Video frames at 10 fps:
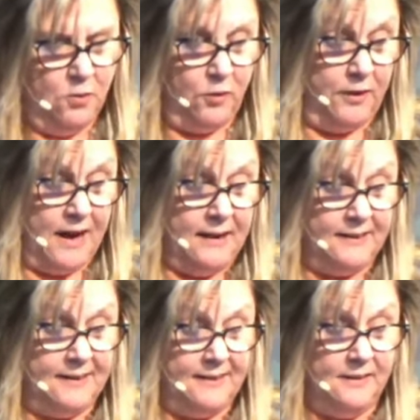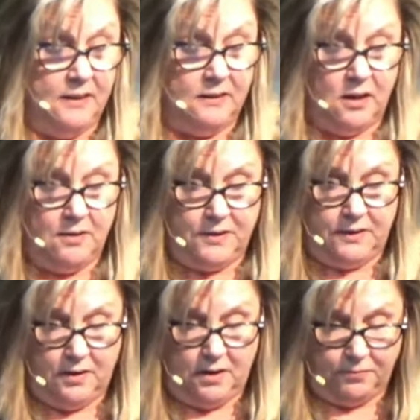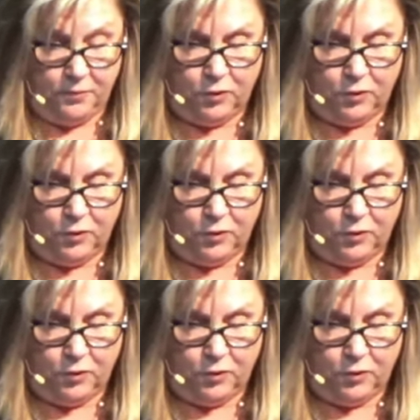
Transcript: or not in love enough,